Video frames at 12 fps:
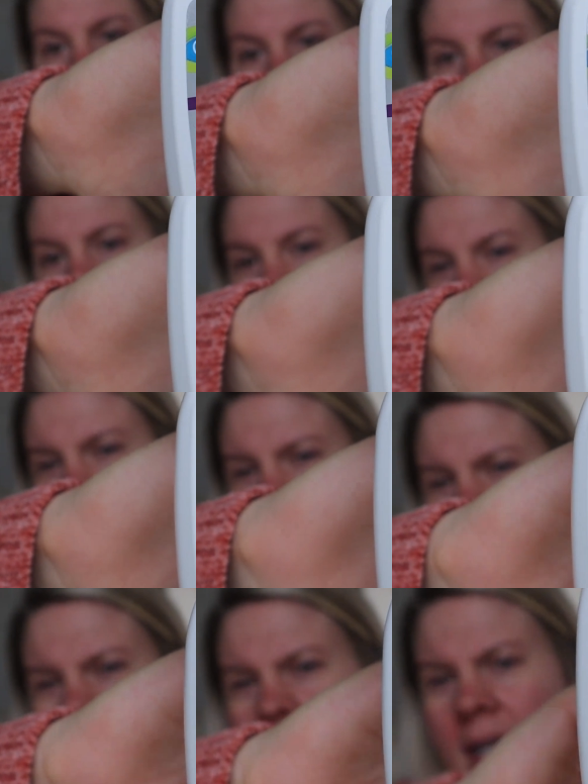
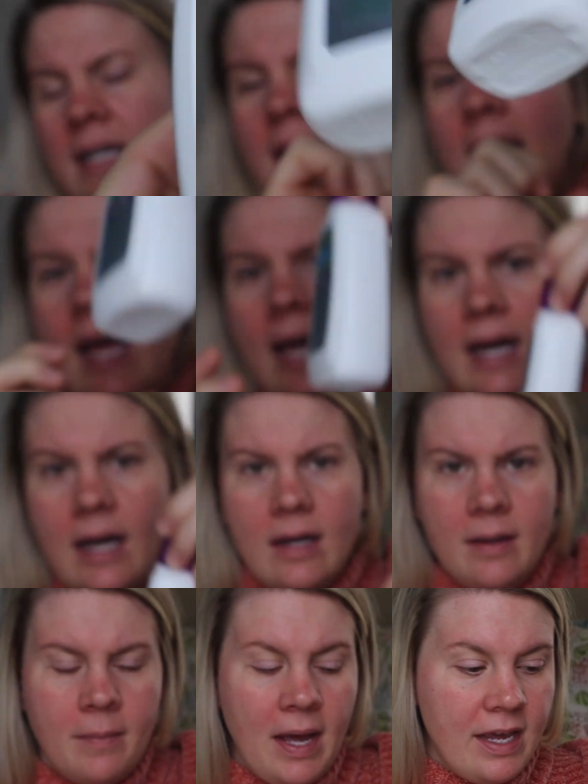oil-free one.
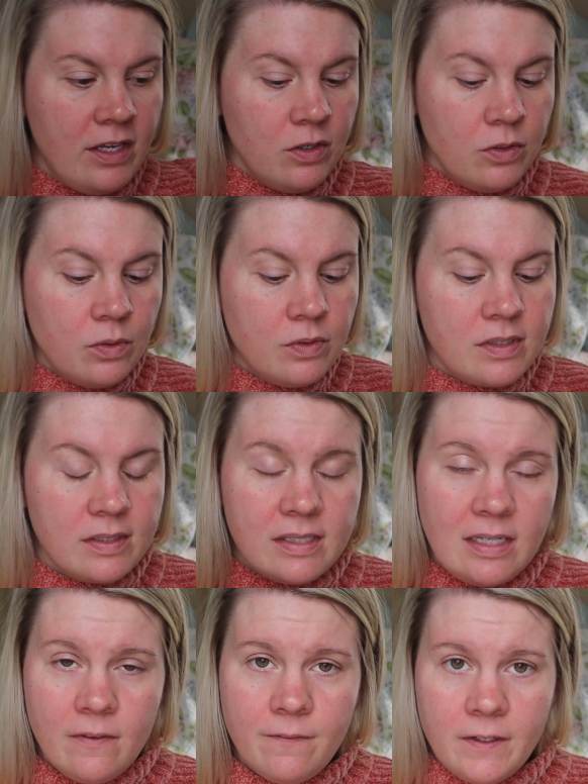I use
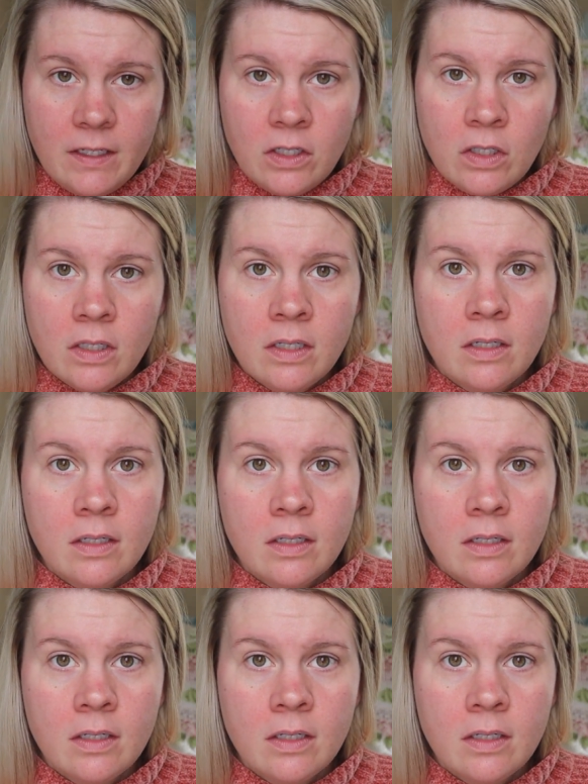Cetaphil